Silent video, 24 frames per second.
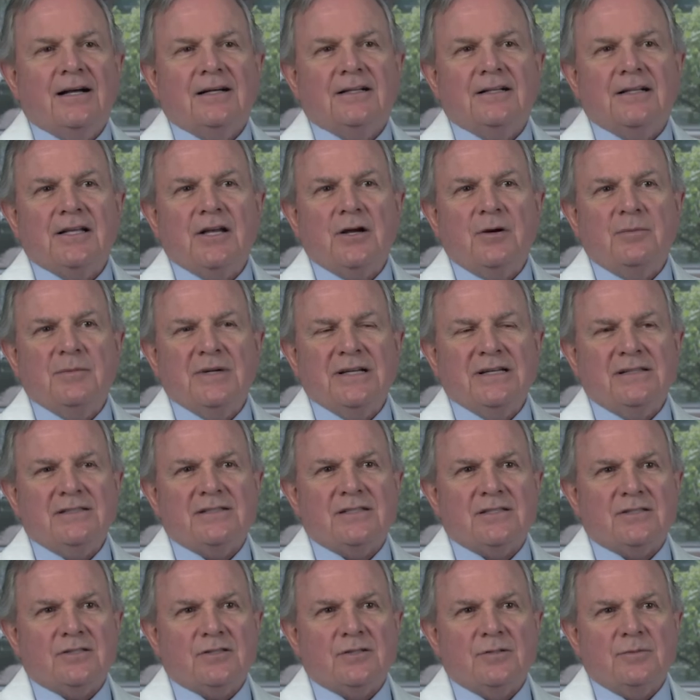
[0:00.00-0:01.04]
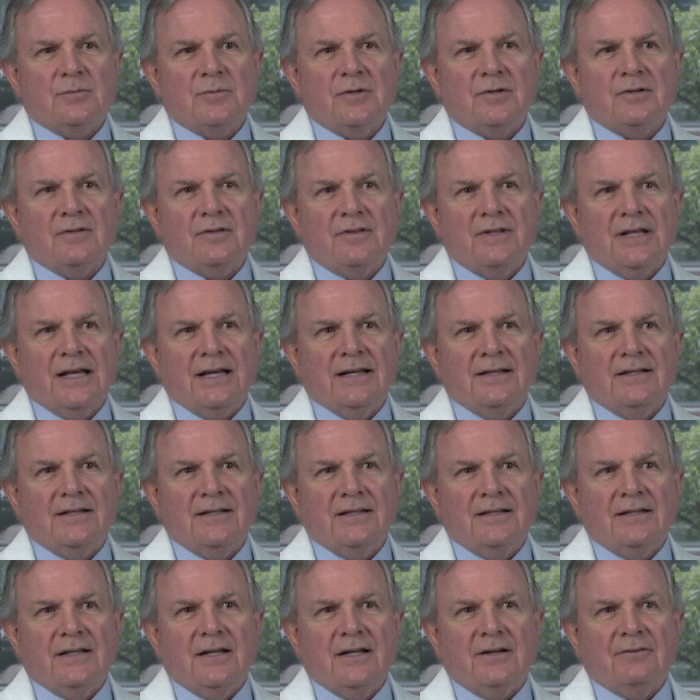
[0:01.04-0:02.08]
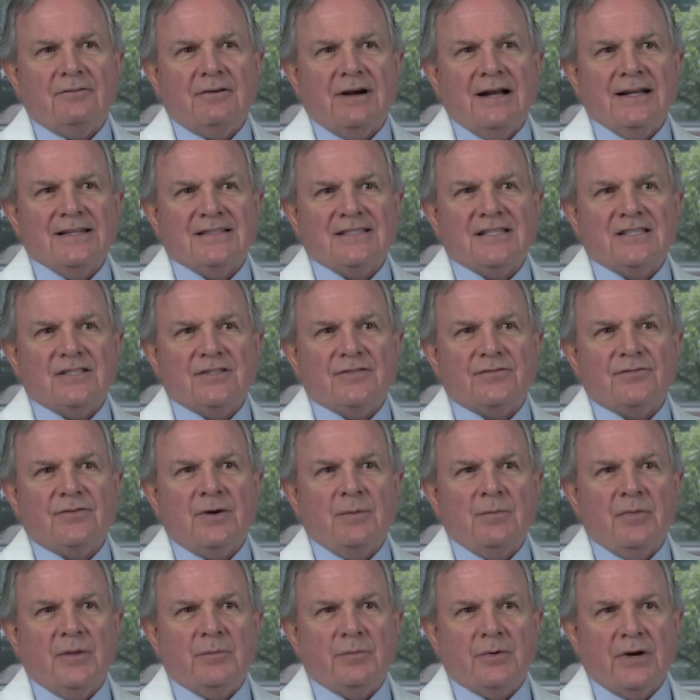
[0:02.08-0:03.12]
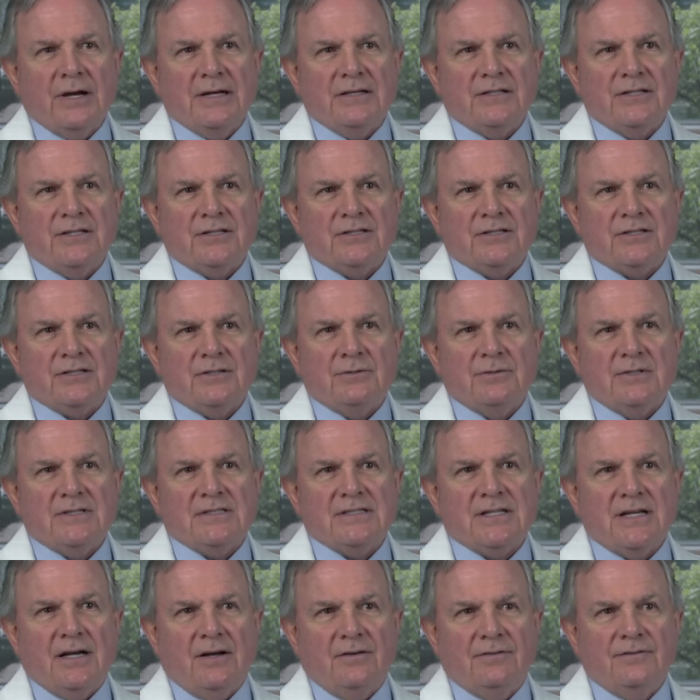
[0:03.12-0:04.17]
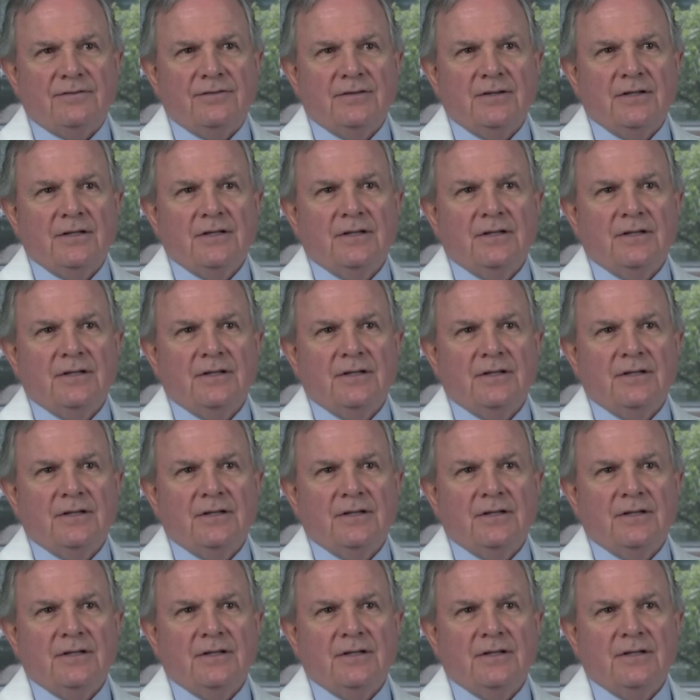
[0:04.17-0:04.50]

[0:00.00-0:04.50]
glioma is a tumor that arises from the brain tissue itself.